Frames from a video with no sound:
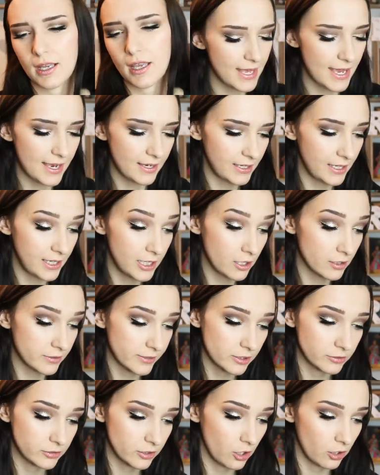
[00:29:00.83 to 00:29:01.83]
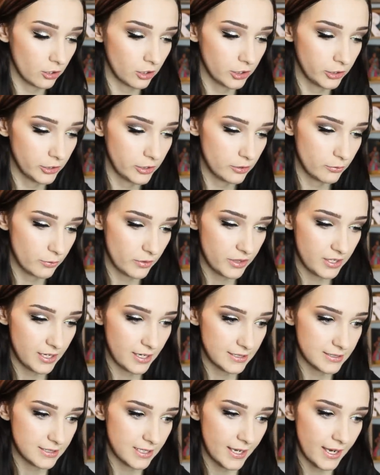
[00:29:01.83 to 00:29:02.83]
And then he goes on to conclude with
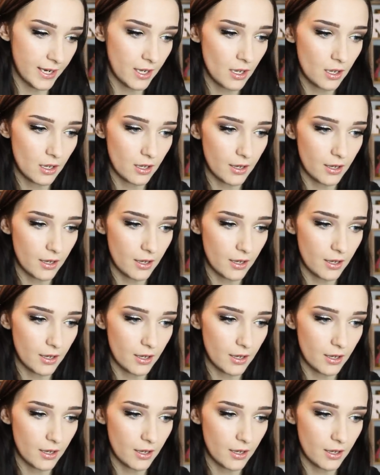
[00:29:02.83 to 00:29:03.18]
things like,